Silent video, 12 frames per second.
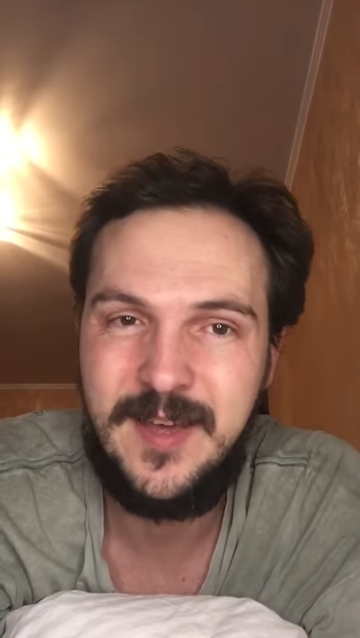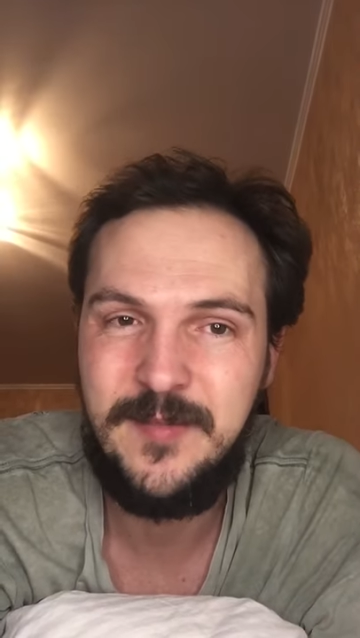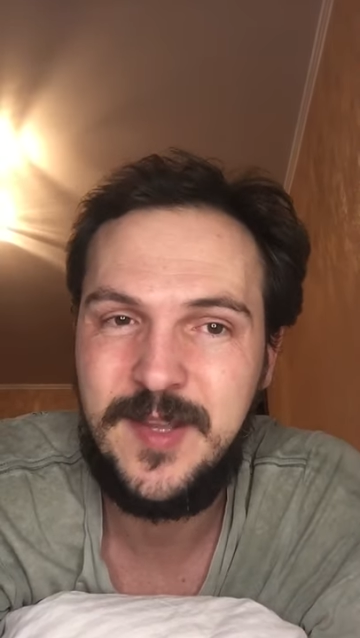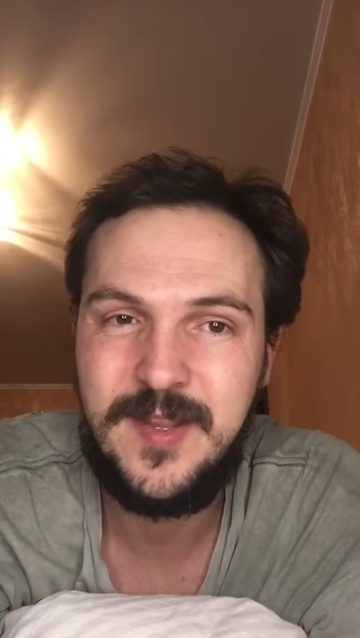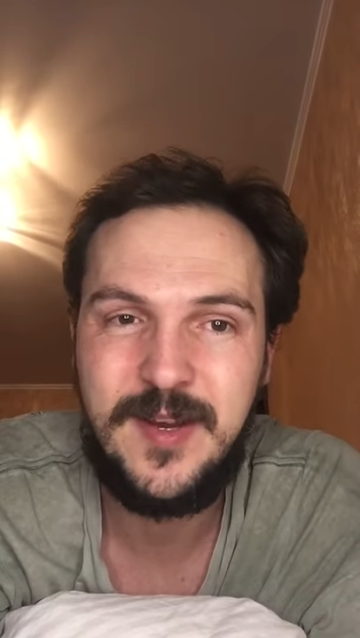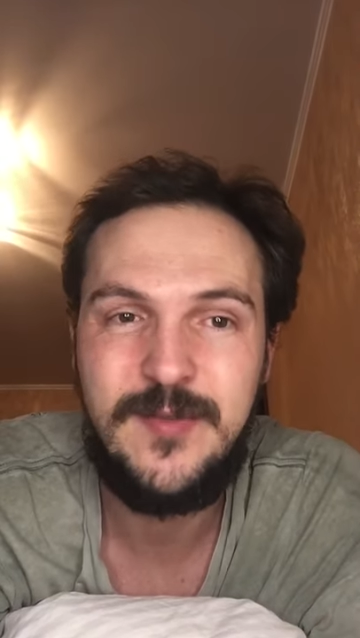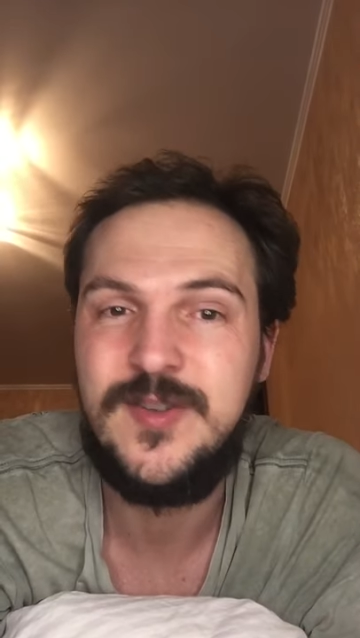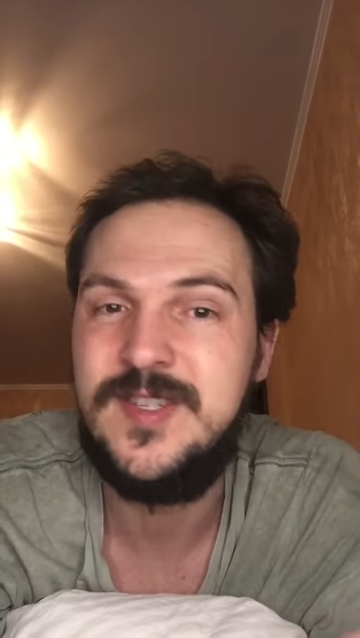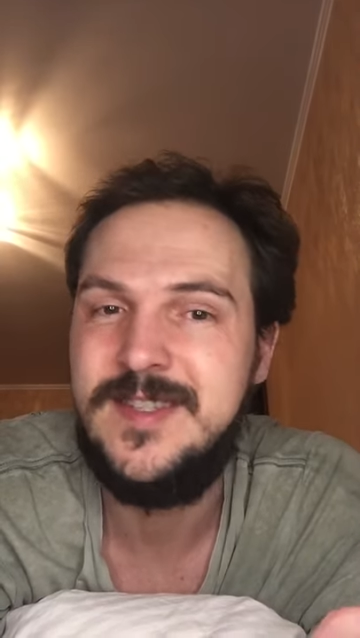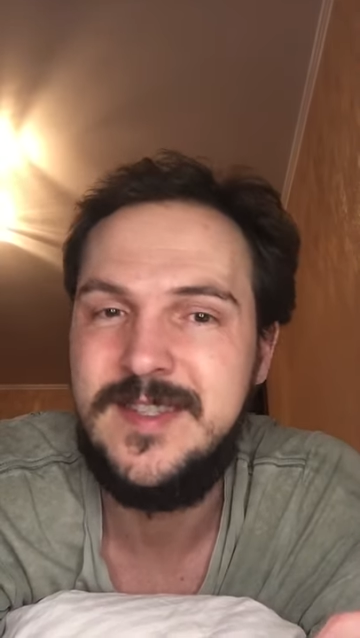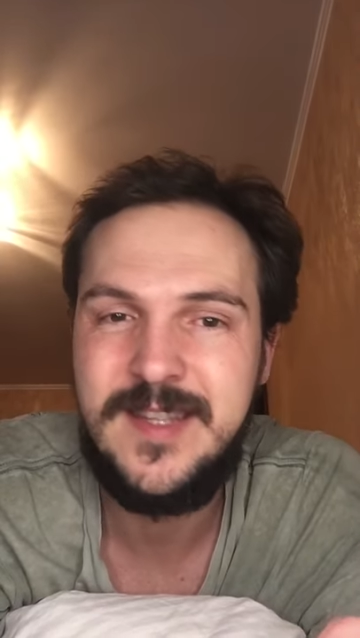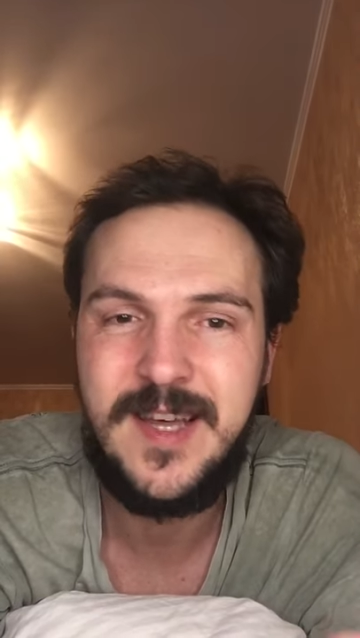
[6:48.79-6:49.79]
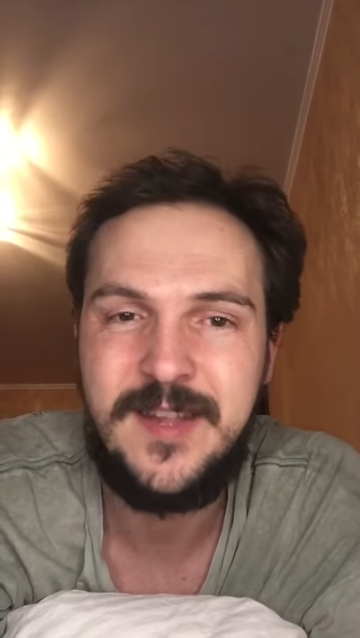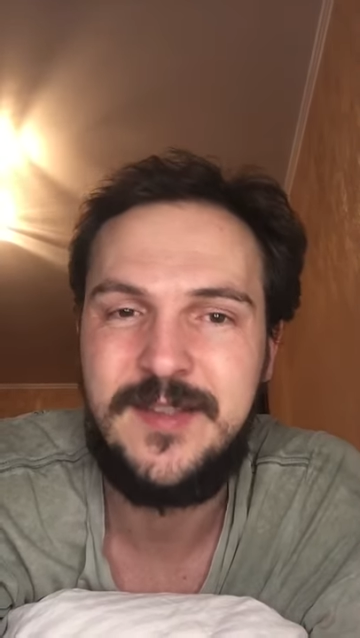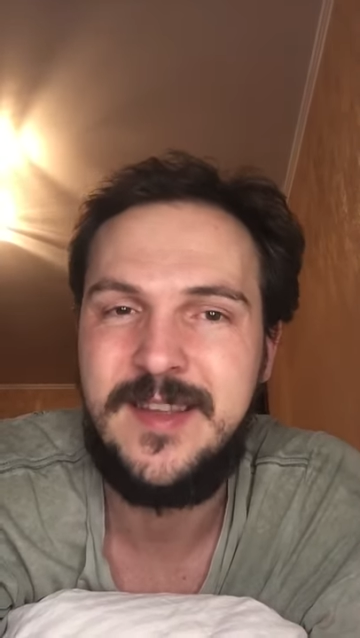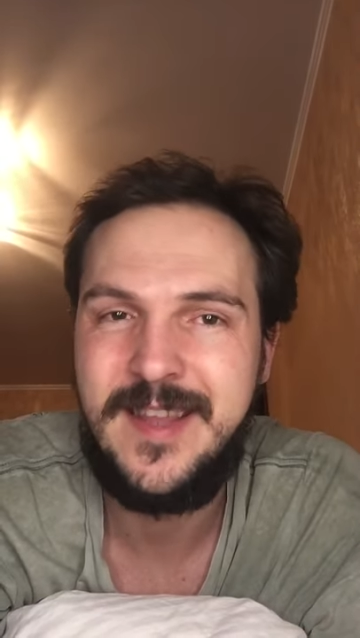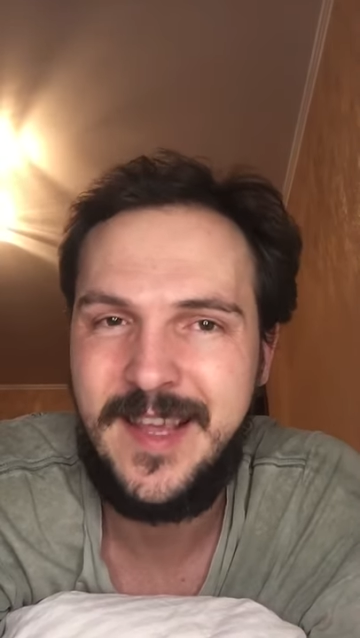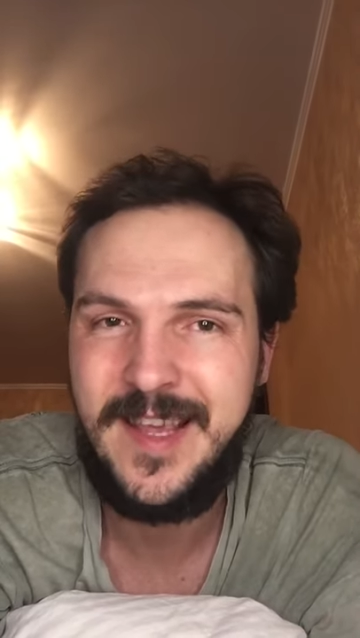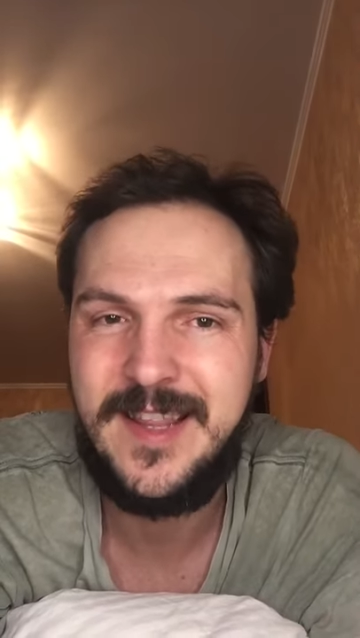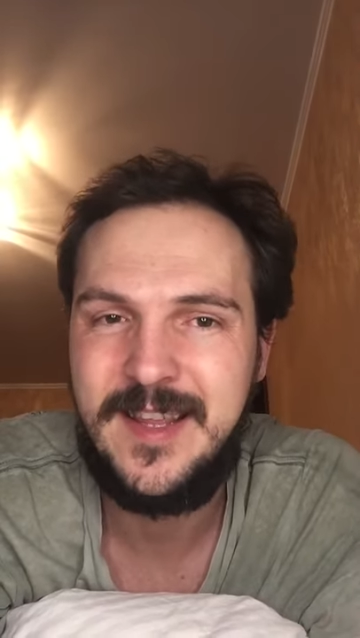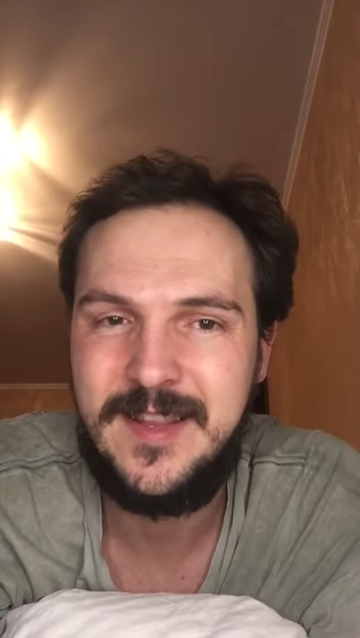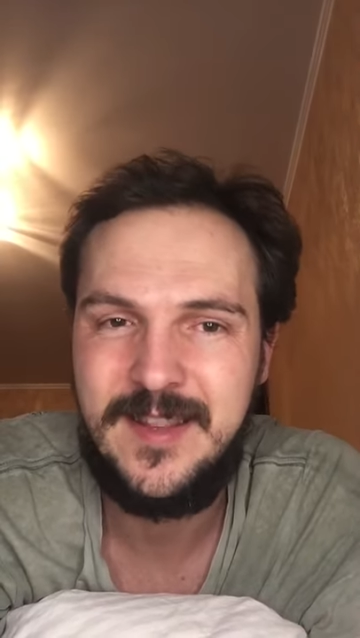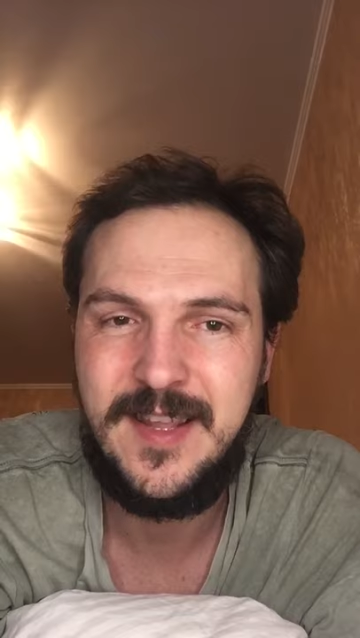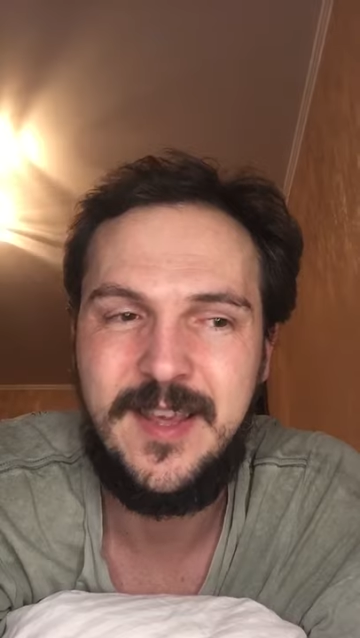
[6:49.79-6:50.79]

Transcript: I mean, there was nothing in it.